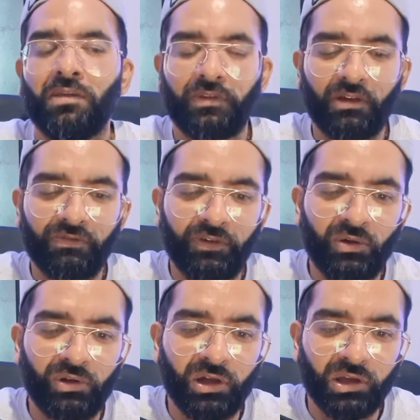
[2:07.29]
So I
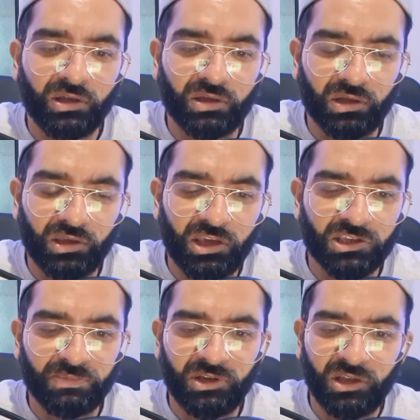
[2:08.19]
felt like
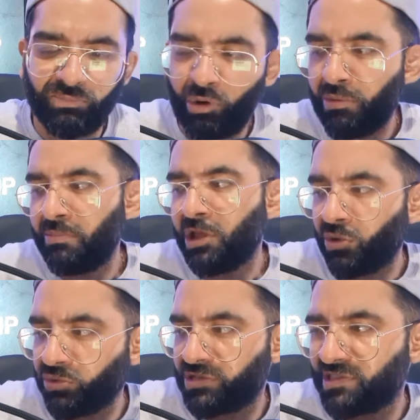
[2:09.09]
ESPN probably
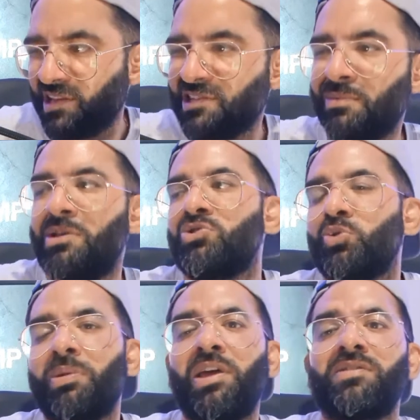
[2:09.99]
hold a
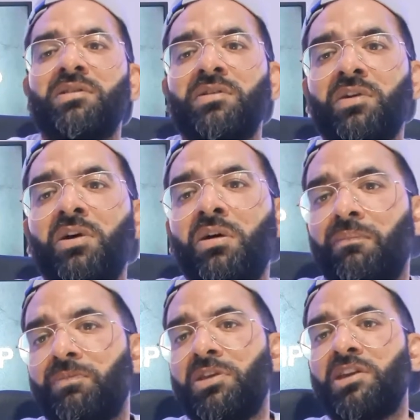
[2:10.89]
sentimental place in his
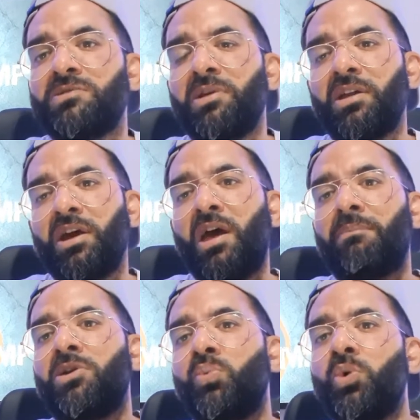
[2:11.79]
heart. ESPN are
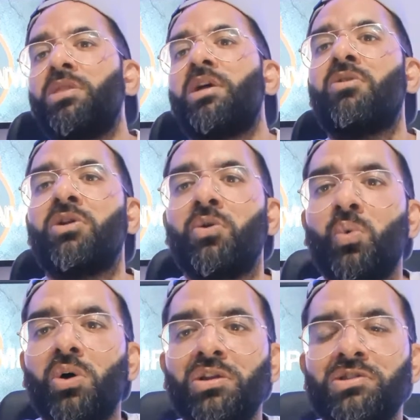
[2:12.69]
happy with Ariel
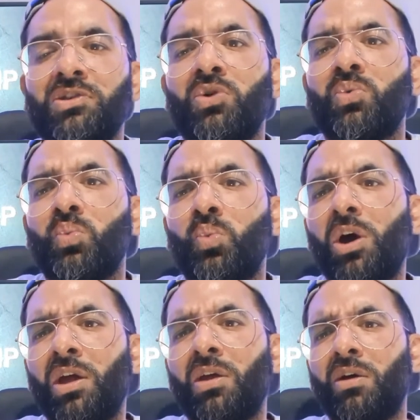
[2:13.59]
Helwani, so
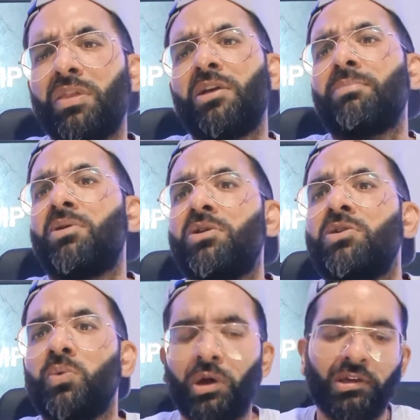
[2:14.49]
why are they
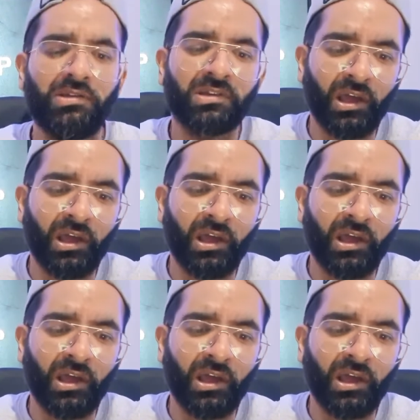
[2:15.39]
parting ways?